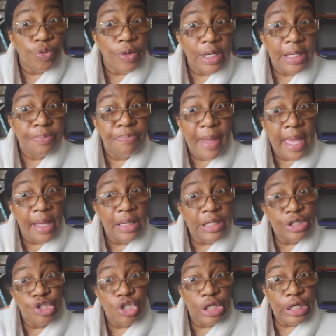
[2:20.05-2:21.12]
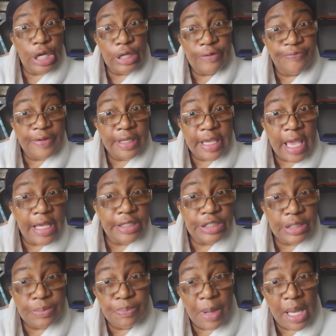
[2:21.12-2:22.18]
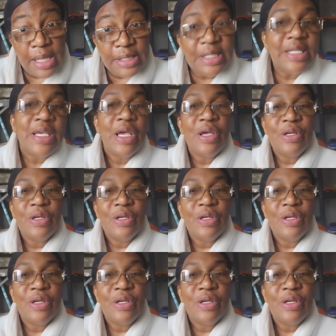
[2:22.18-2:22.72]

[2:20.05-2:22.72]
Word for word: red bell is your notification button.